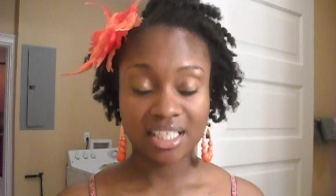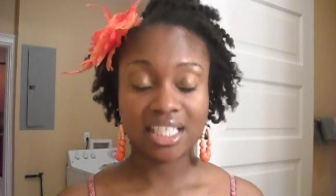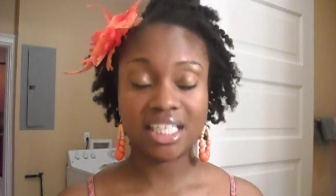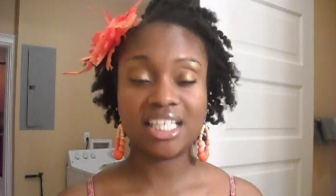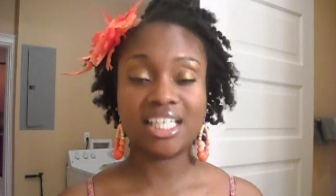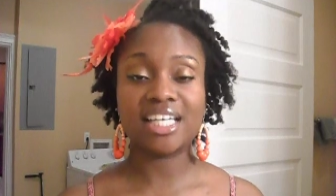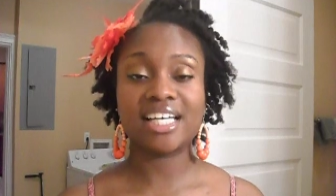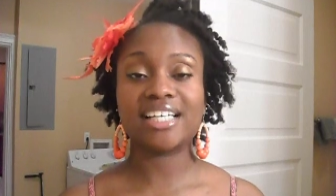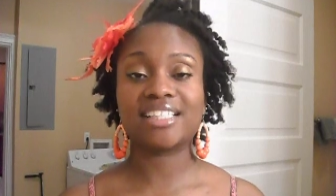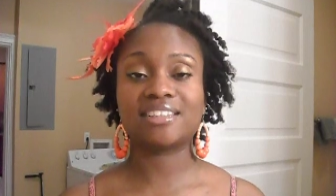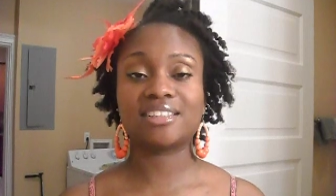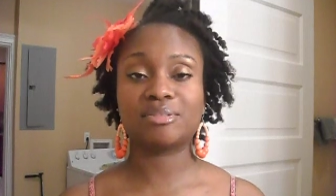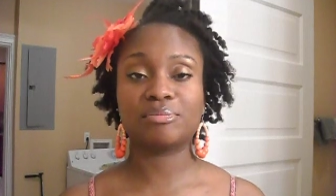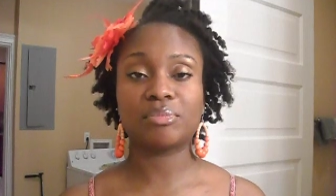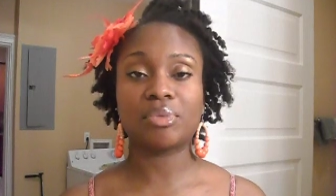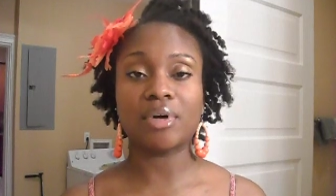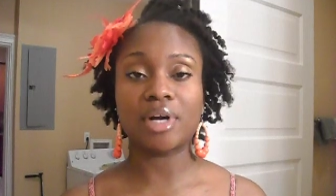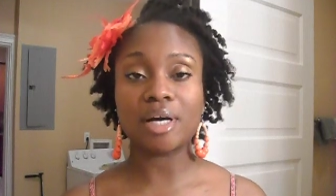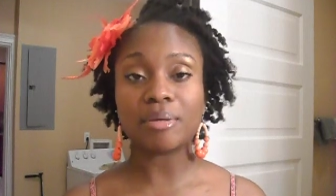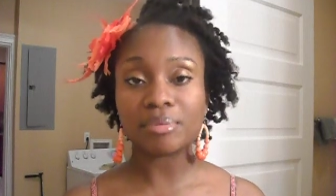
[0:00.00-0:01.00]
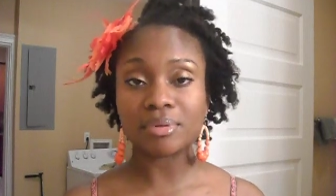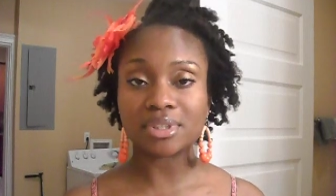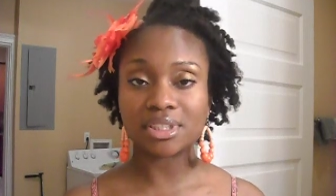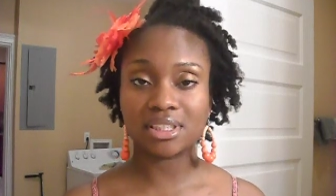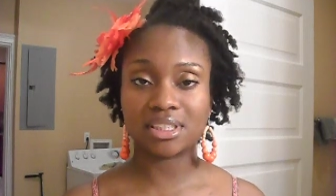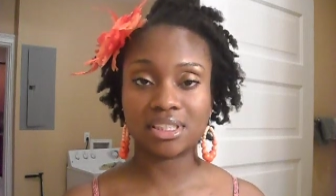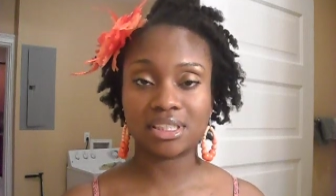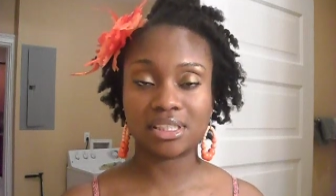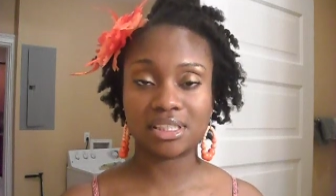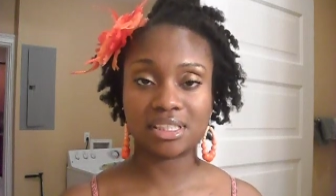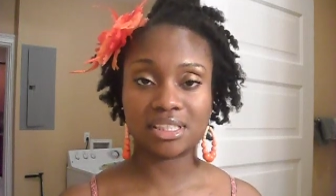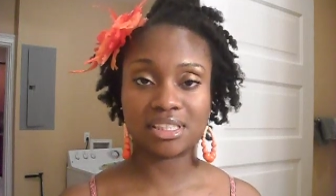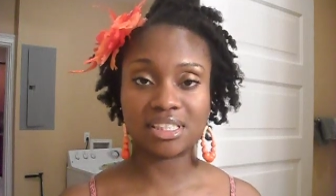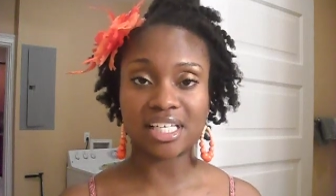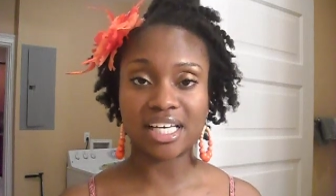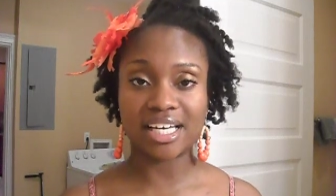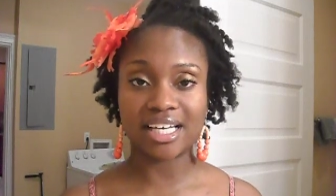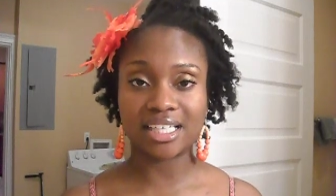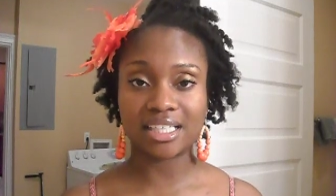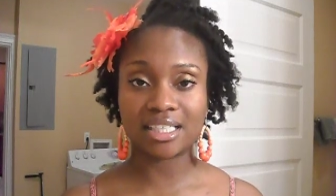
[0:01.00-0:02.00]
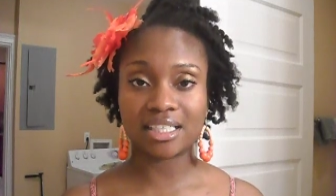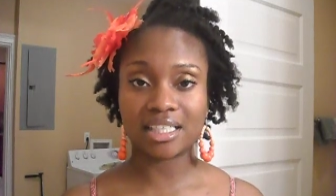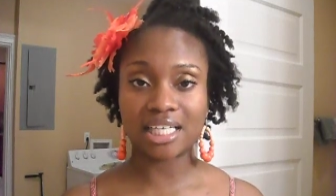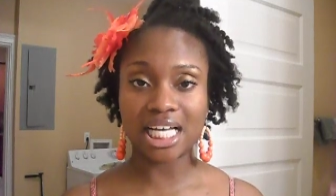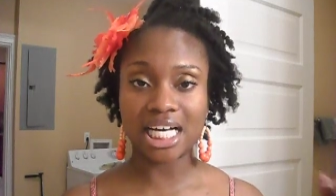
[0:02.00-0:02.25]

it has some properties in it that